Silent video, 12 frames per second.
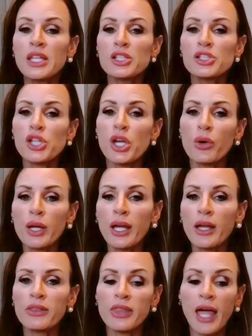
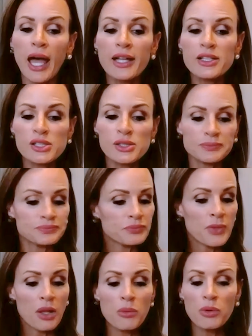So
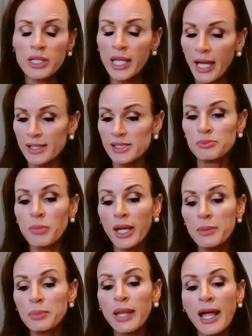yes,
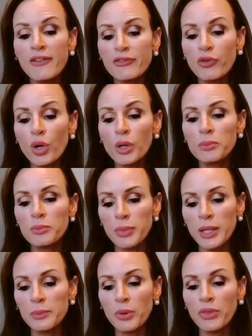my platform,
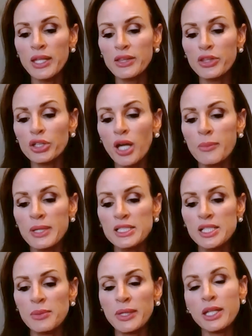people think they're
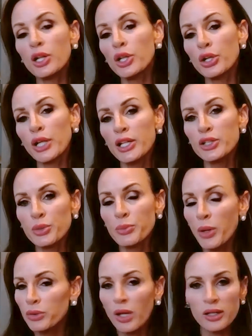coming to me to learn how to do
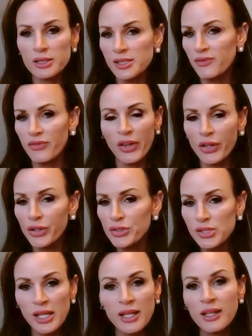Botox and
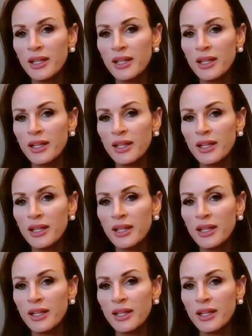fillers.